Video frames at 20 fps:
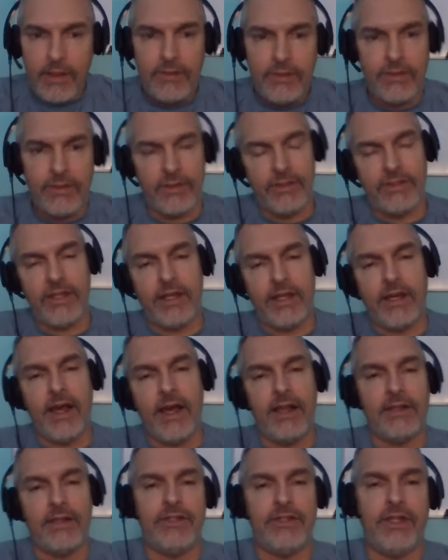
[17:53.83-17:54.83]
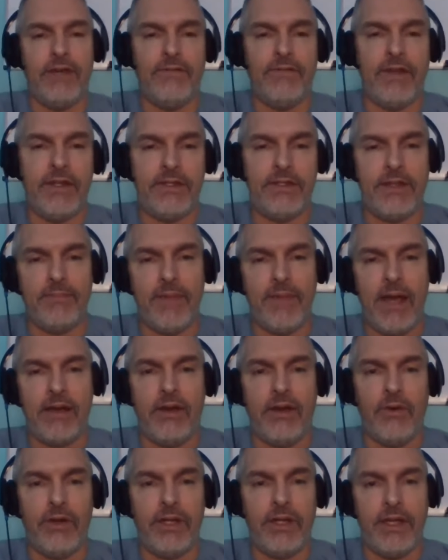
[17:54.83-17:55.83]
So the psychology of it is I'm not
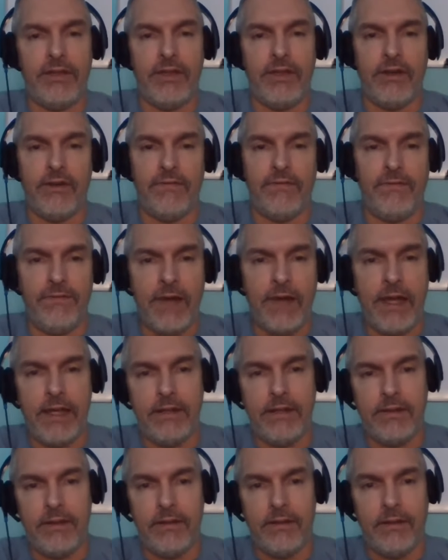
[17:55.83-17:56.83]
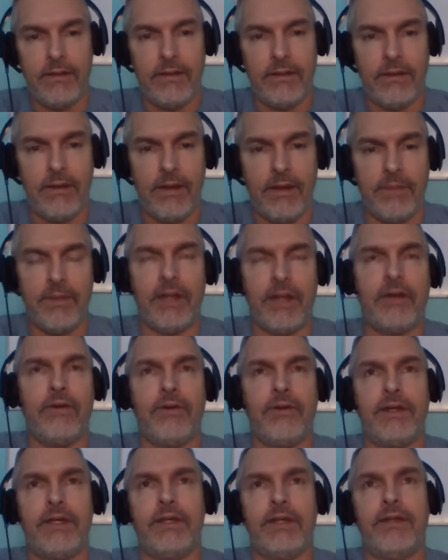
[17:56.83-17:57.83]
going in there to fight. I'm not
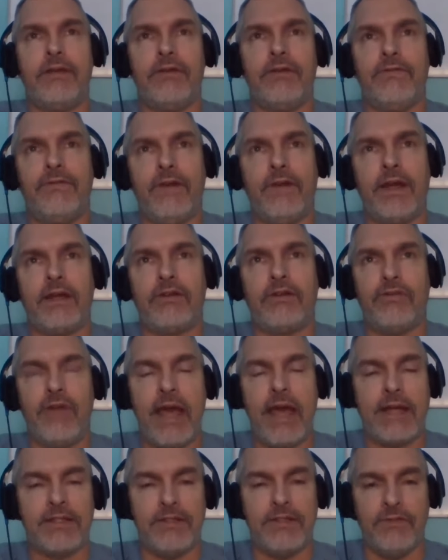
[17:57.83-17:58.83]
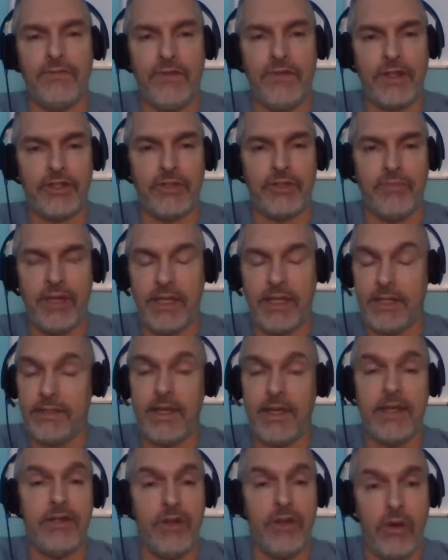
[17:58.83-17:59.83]
going in there to find cracks in fiction because
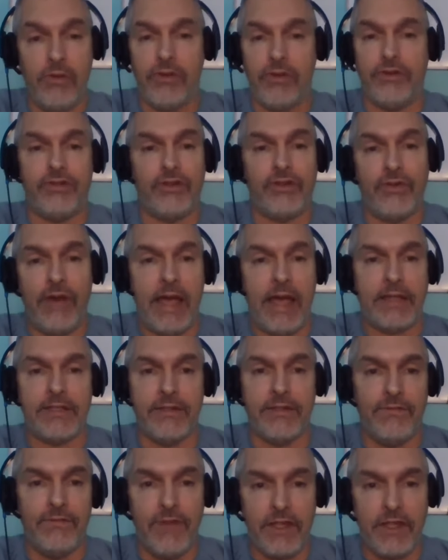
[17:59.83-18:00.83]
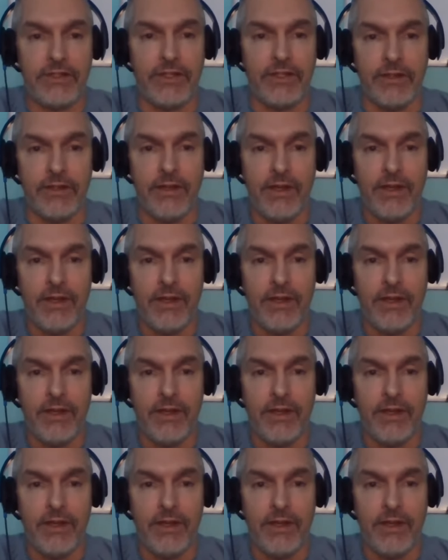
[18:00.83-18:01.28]
I know there's cracks in fiction.